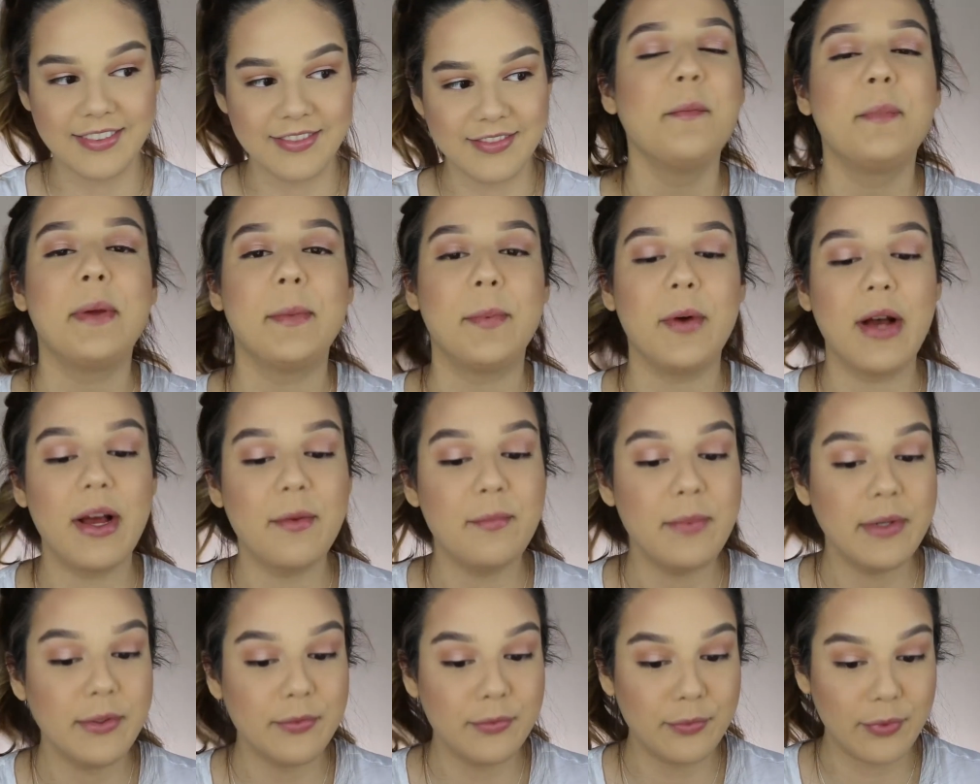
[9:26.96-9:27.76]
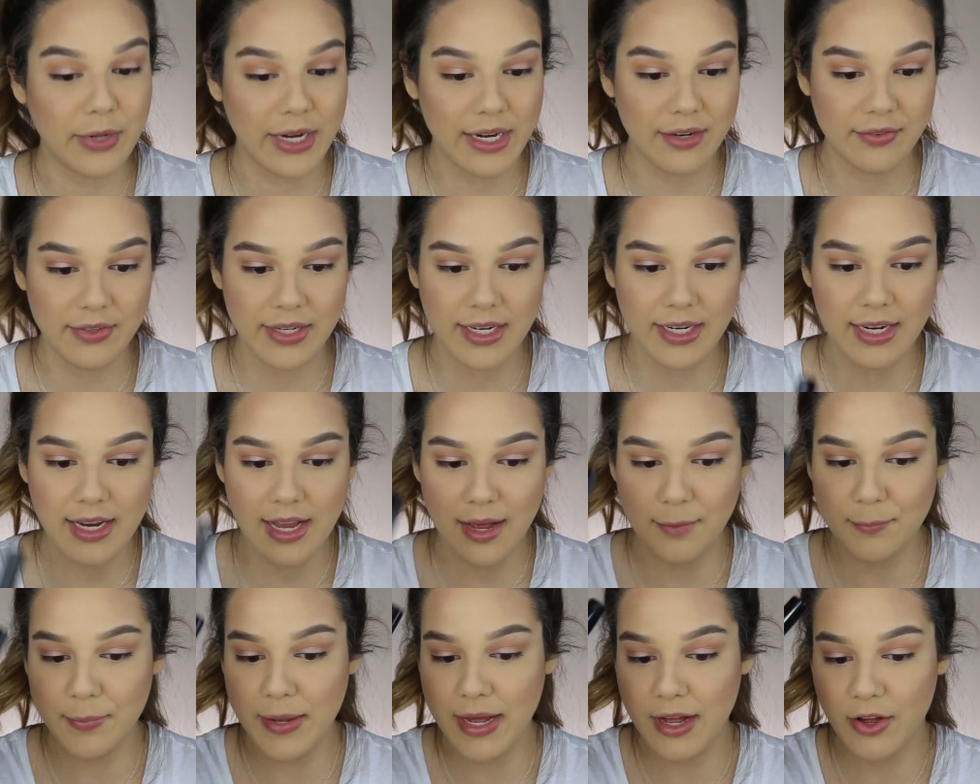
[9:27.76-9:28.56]
People have been raving
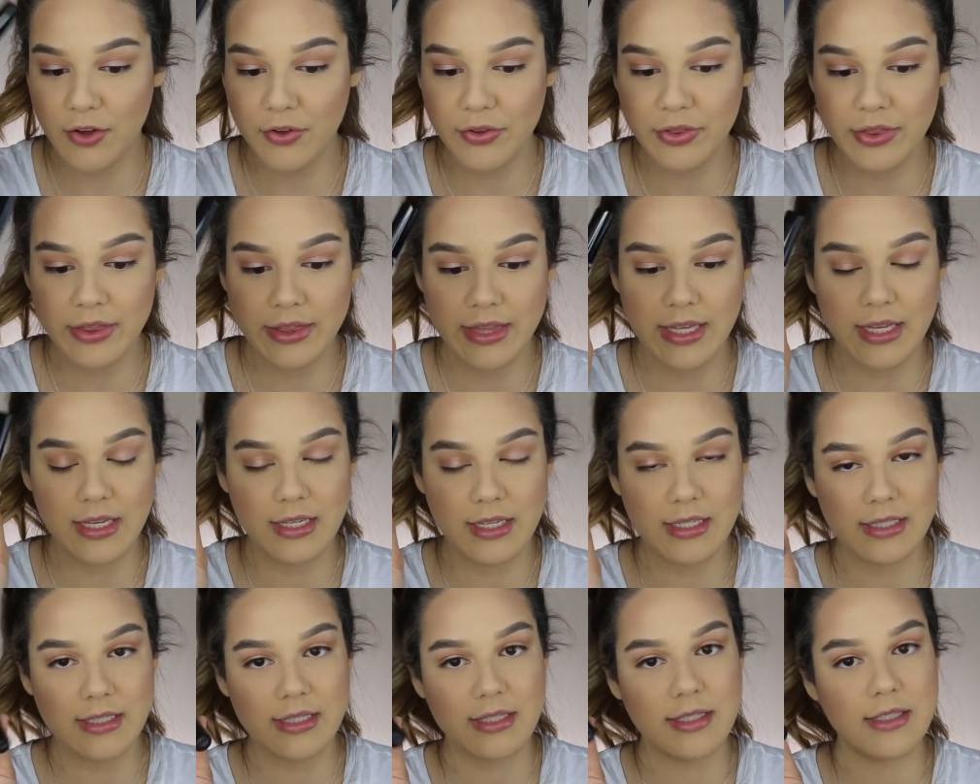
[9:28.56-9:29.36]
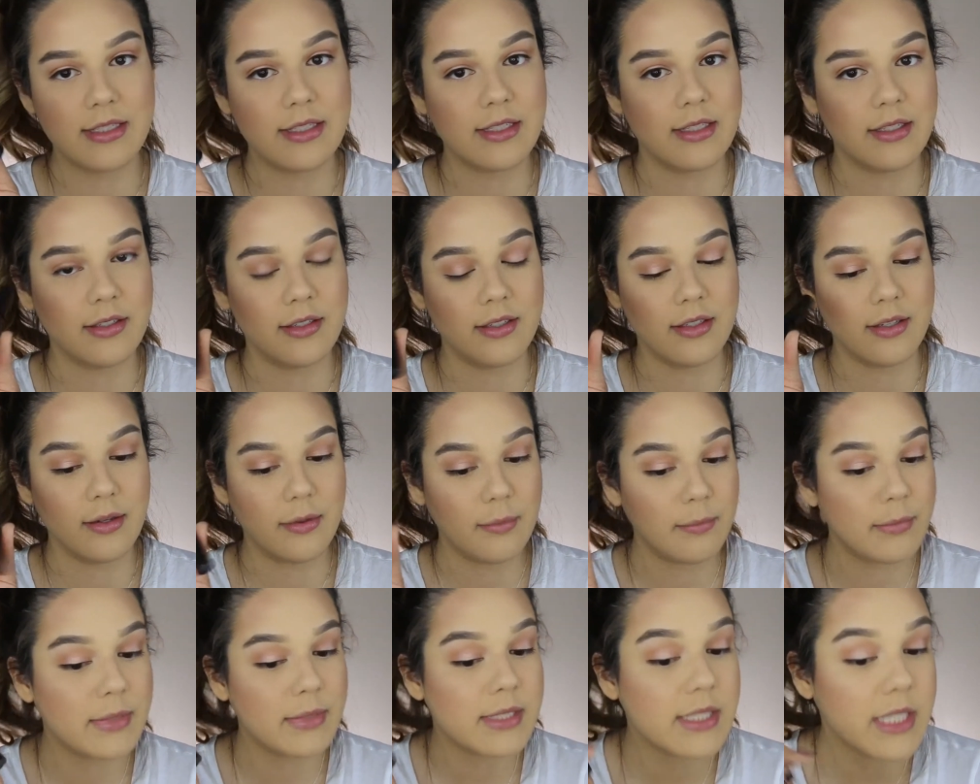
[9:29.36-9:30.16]
about this
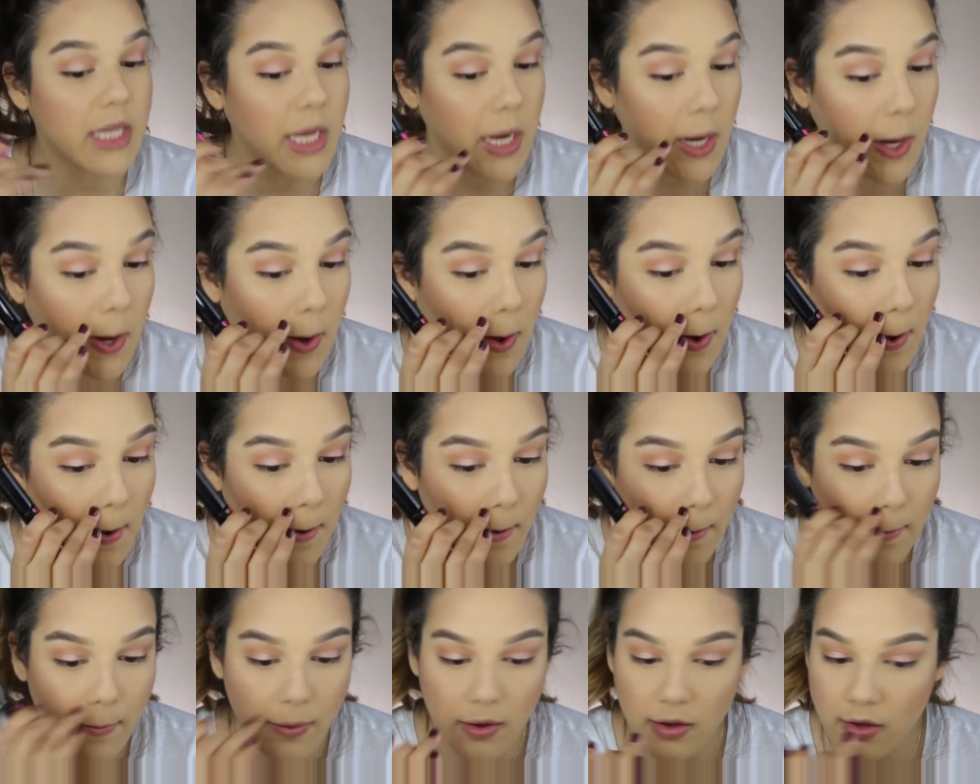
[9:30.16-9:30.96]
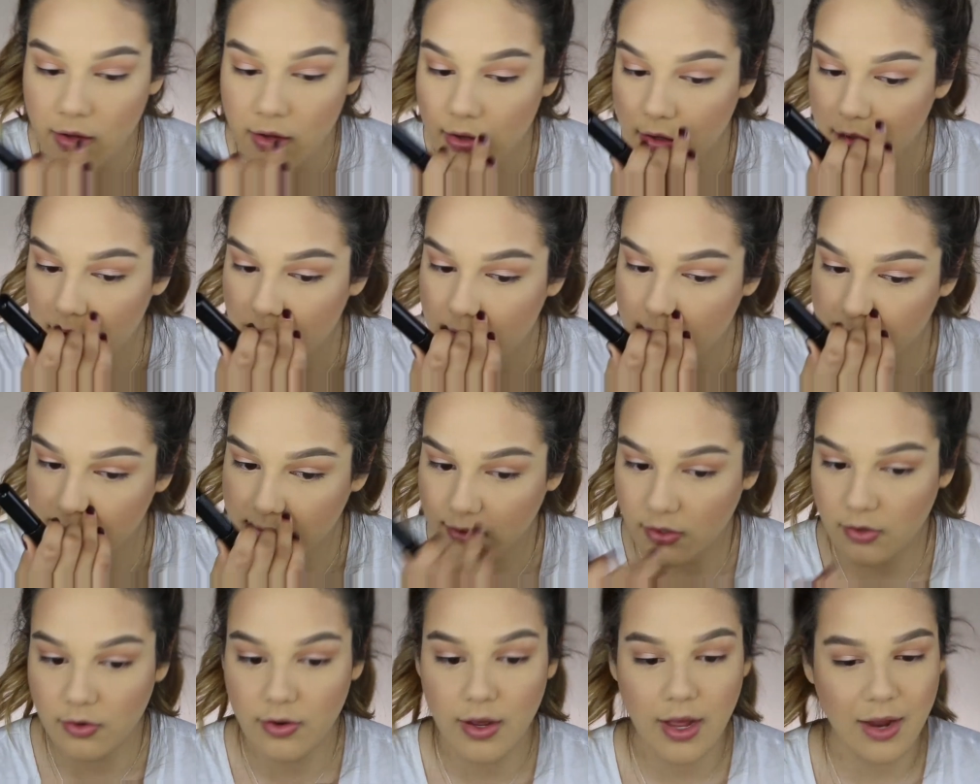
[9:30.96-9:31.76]
mascara,
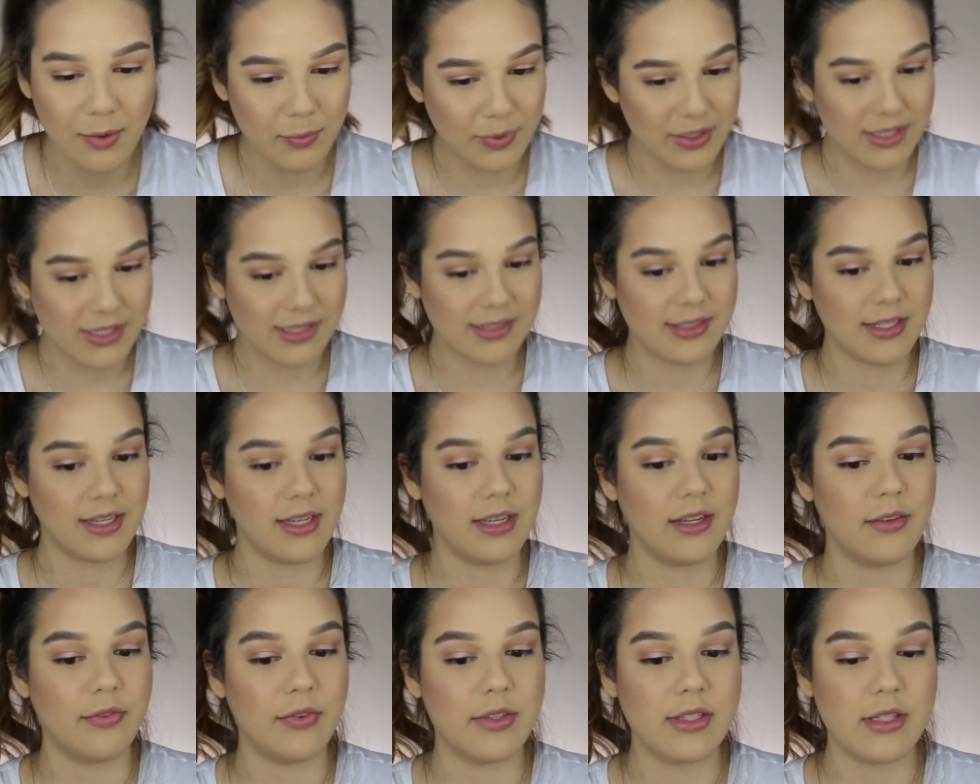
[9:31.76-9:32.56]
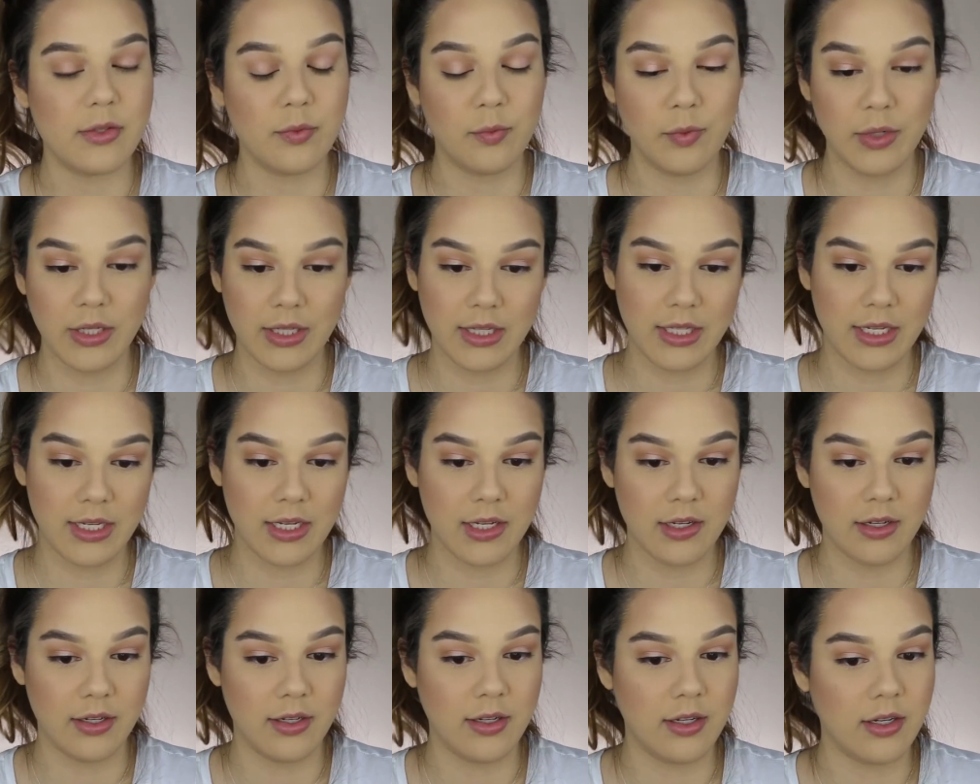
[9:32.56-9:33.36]
so I want to see if it's really
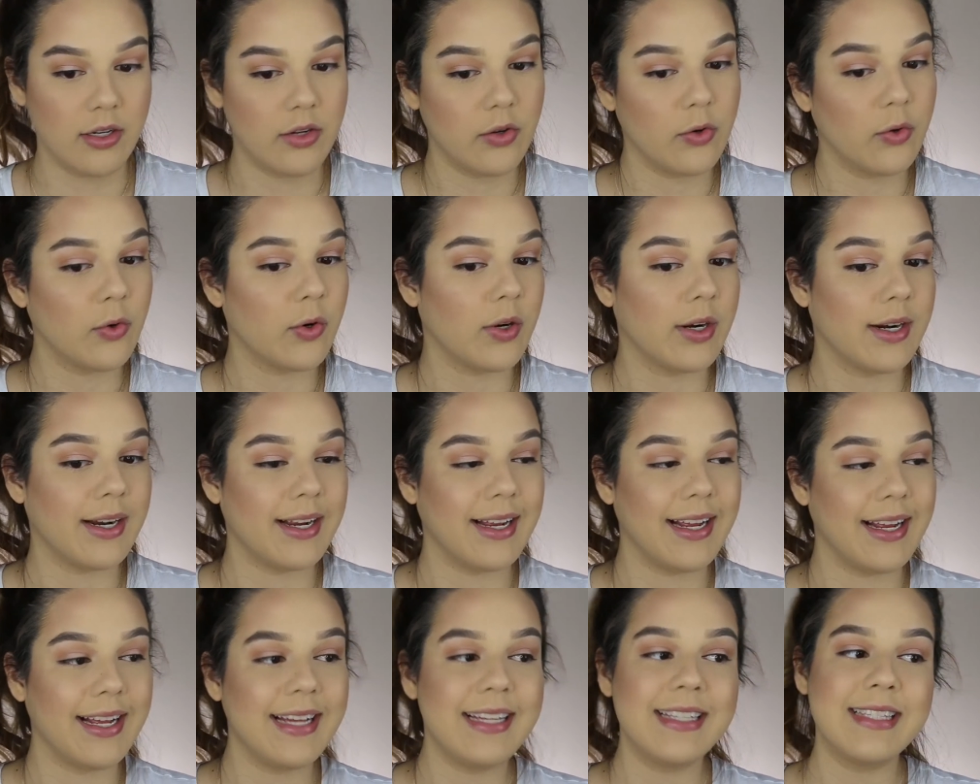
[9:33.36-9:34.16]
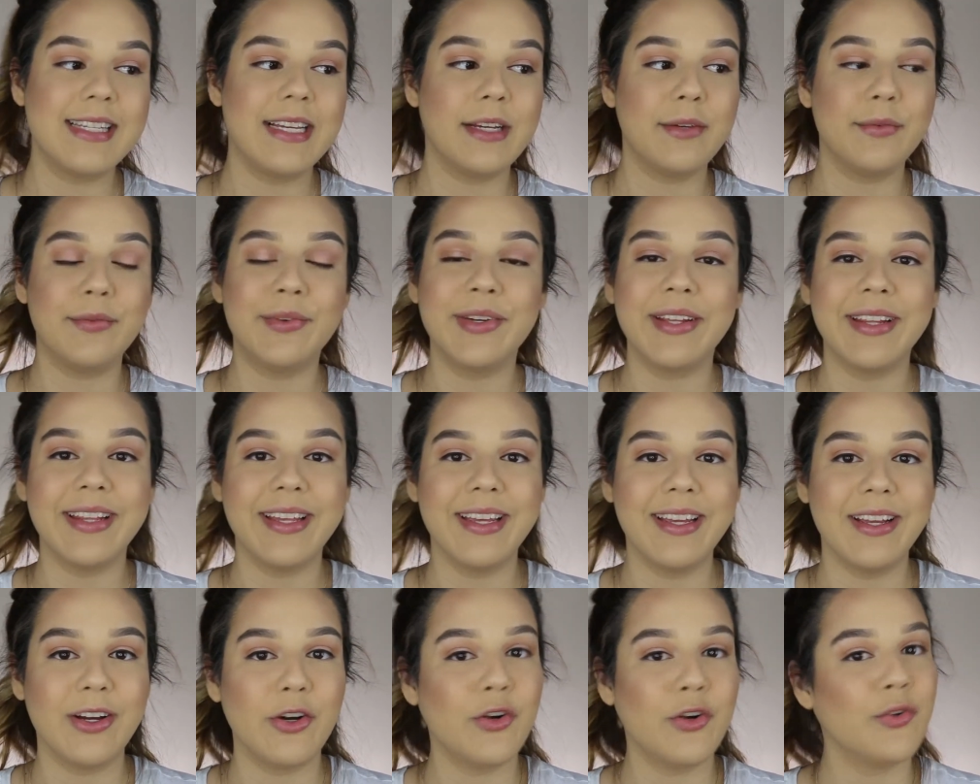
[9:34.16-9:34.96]
good or is it
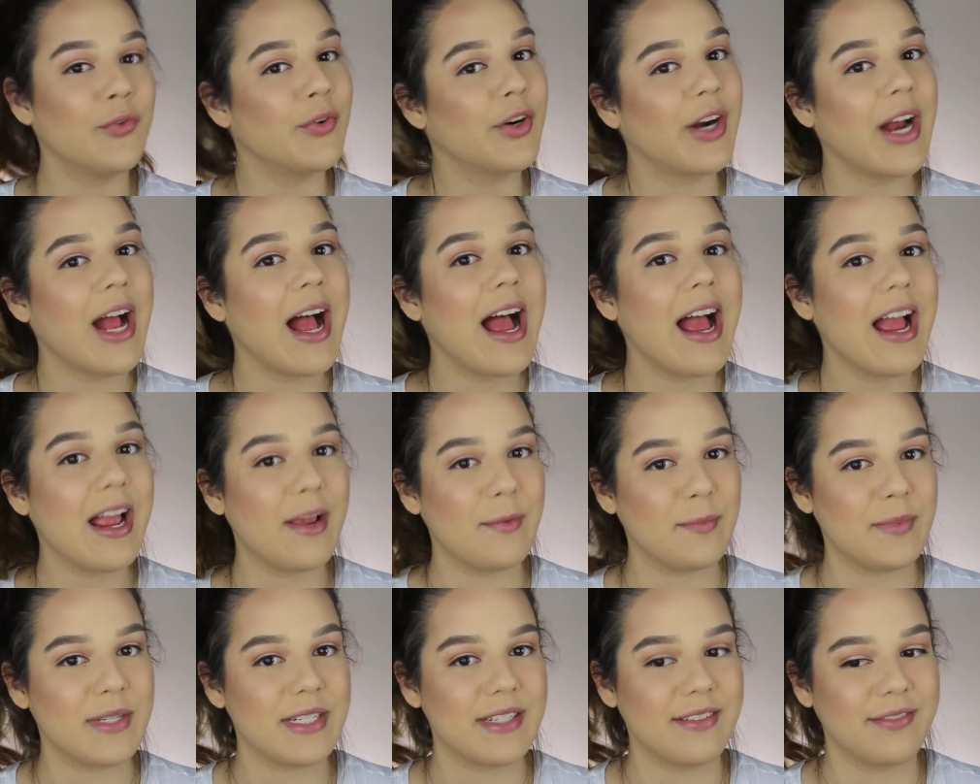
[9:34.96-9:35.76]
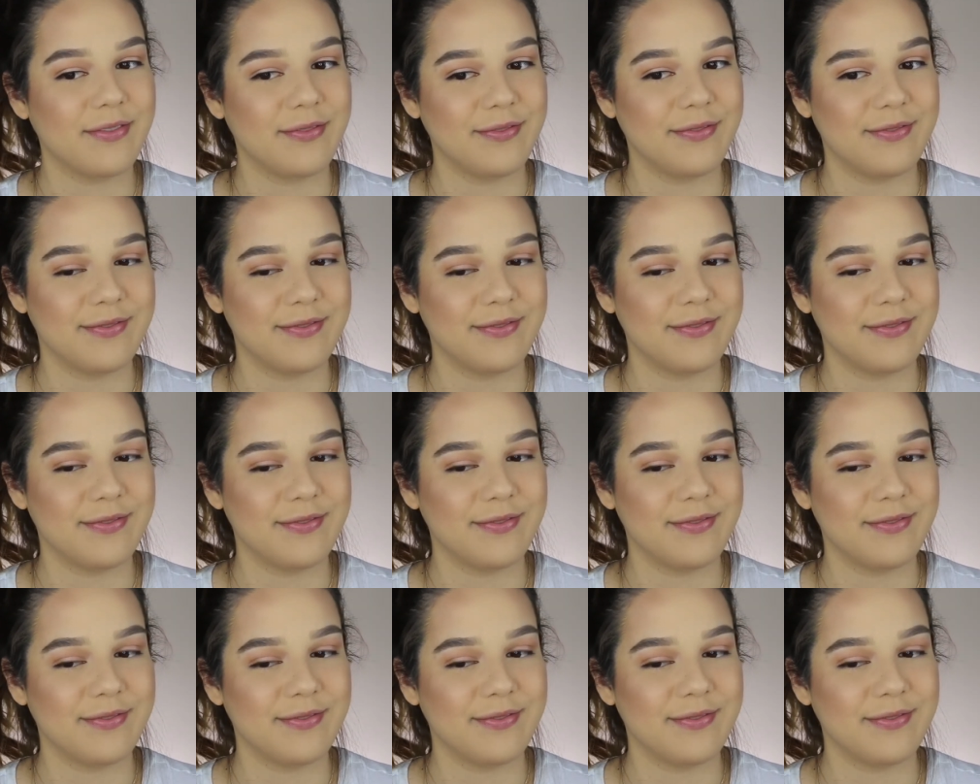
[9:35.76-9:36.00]
really overhyped,